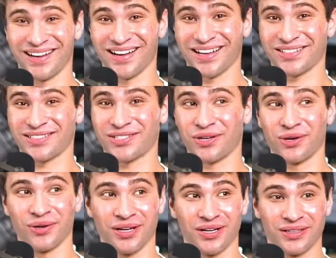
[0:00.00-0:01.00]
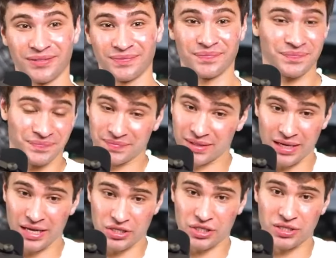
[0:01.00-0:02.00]
yeah, so uh,
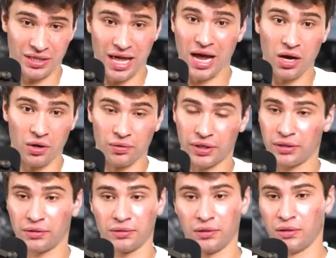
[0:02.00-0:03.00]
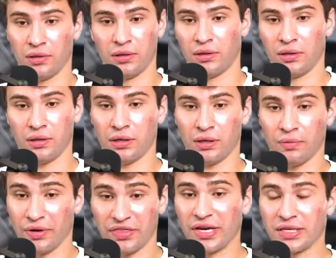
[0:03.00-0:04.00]
it's just loud, and
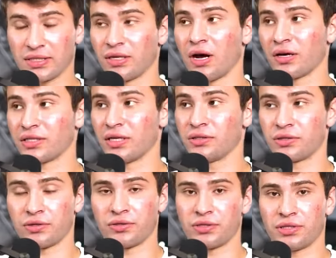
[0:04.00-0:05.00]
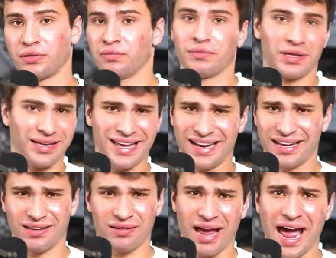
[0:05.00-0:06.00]
we think it's the knock sensors
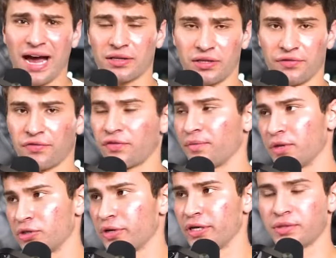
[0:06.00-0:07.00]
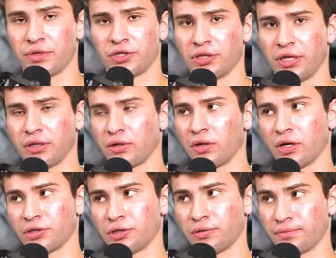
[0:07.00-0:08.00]
getting active from the transmission and the
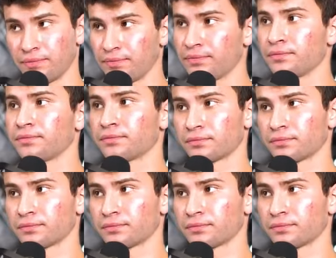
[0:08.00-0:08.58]
clutch. Yeah.